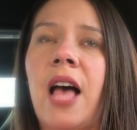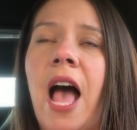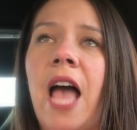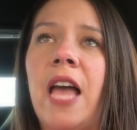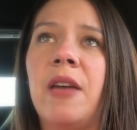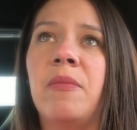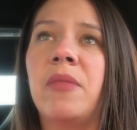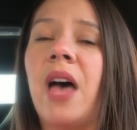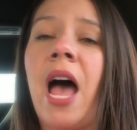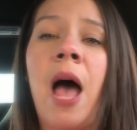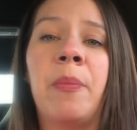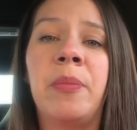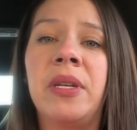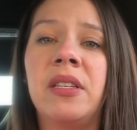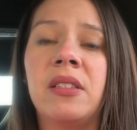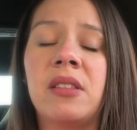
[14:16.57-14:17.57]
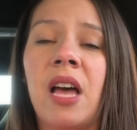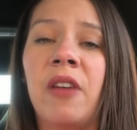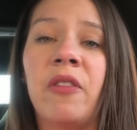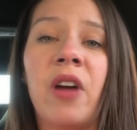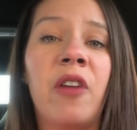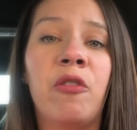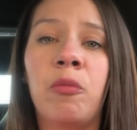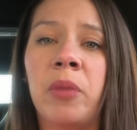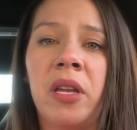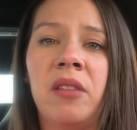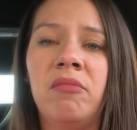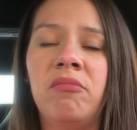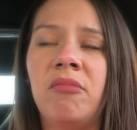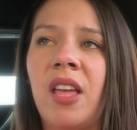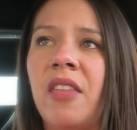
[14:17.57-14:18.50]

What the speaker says: I am the happiest I've ever been,